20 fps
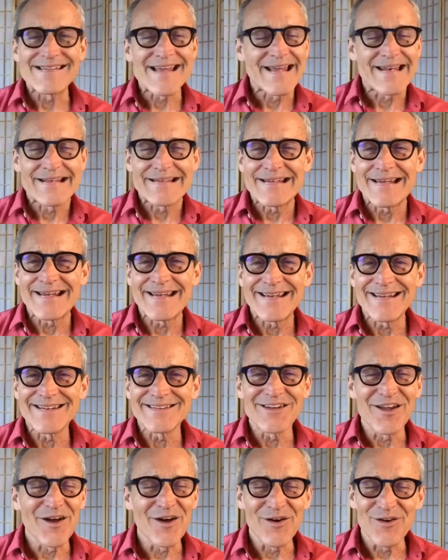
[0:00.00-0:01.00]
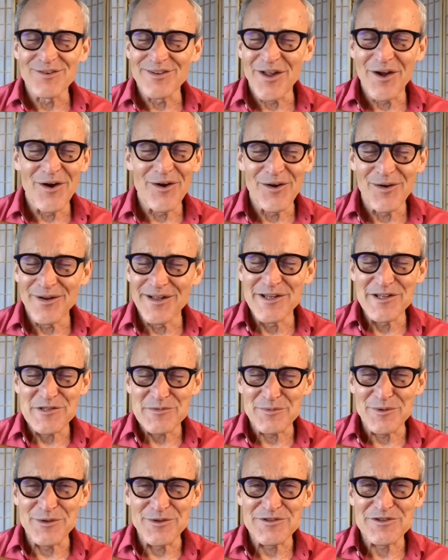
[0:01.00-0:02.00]
when they kind of, what's their
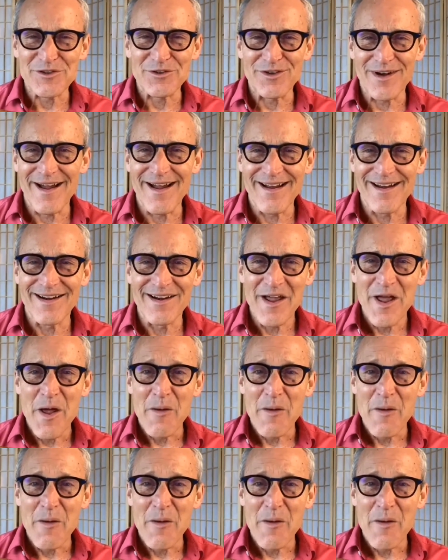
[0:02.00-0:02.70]
takeaway that you hope they